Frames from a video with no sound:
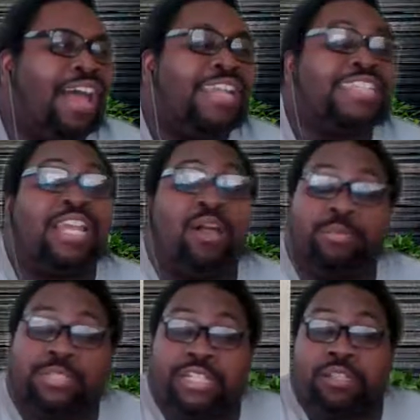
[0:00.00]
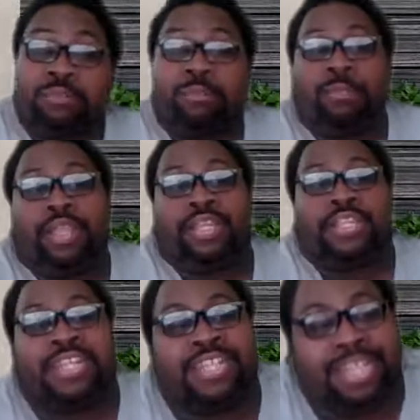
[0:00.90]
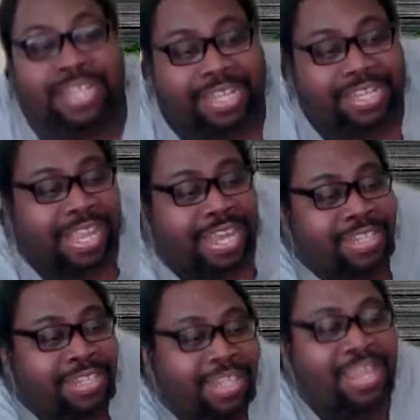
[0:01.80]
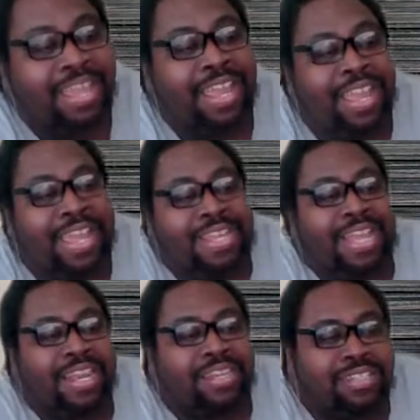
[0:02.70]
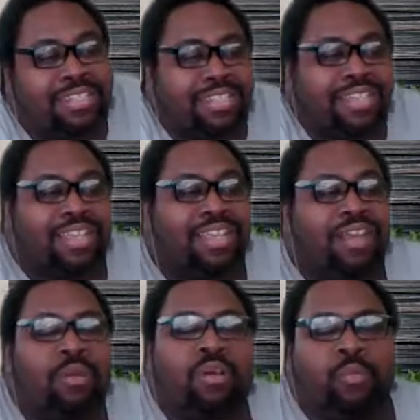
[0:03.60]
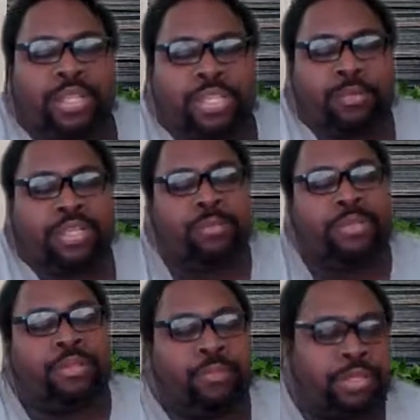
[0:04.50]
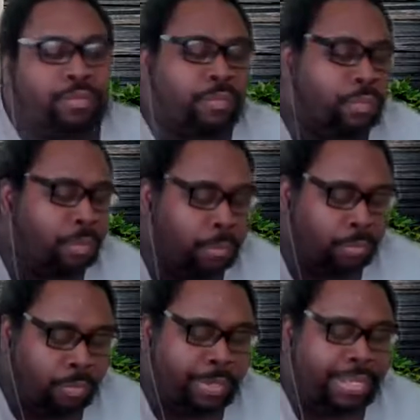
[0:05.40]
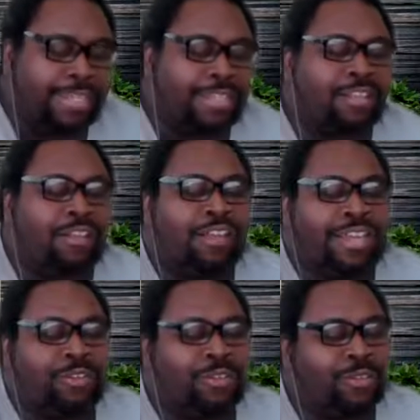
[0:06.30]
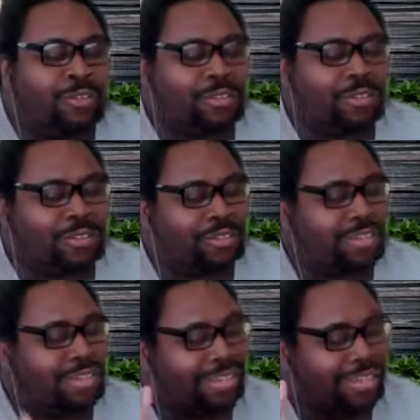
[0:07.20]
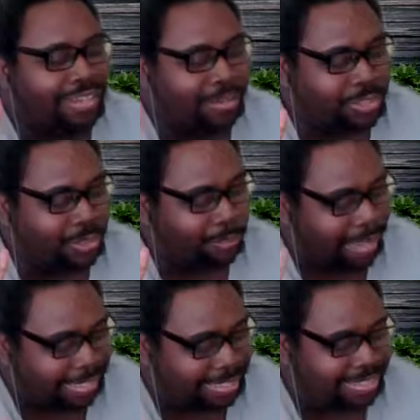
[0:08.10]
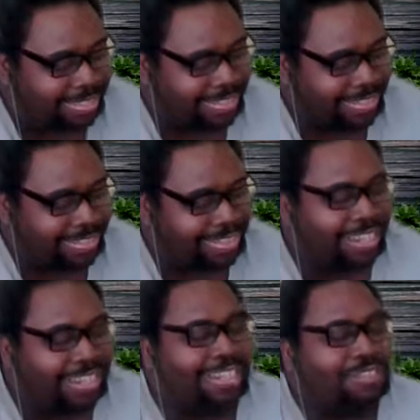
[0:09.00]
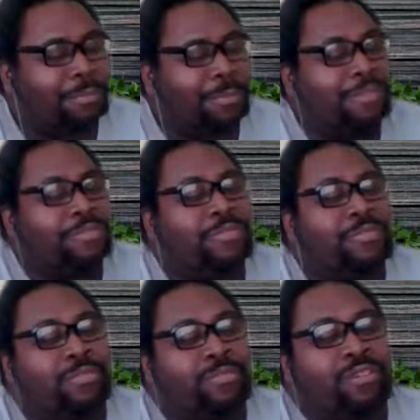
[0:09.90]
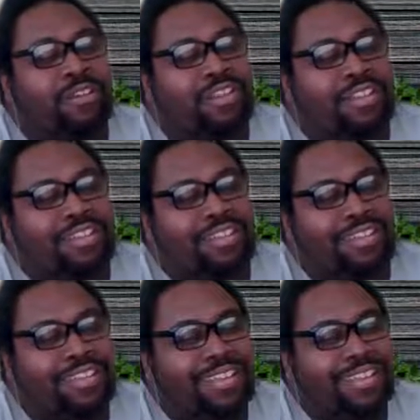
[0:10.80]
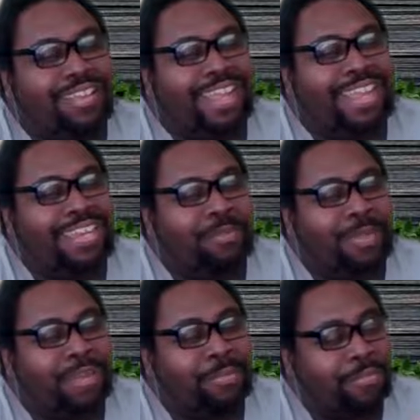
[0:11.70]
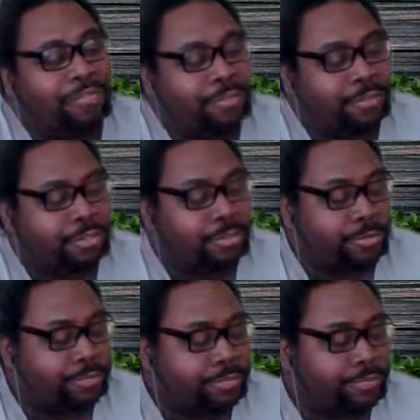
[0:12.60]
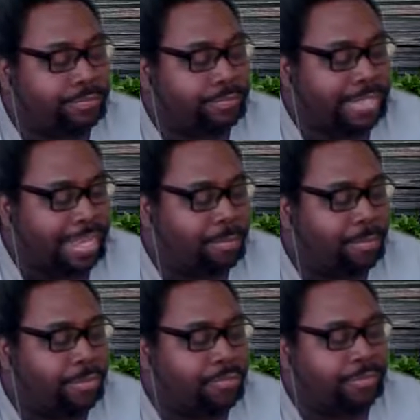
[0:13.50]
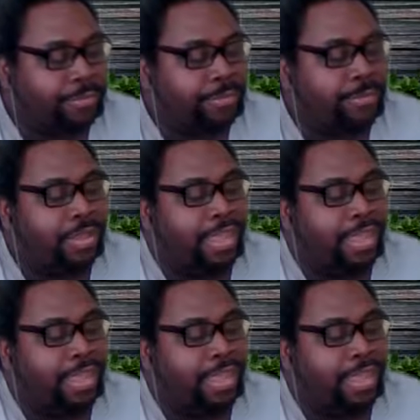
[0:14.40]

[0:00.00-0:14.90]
this helps them, and then it kind of oh wait before we get into all that, hold up. There was a match. Now it was a pay-per-view. AEW had a pay-per-view too. They had a pay-per-view,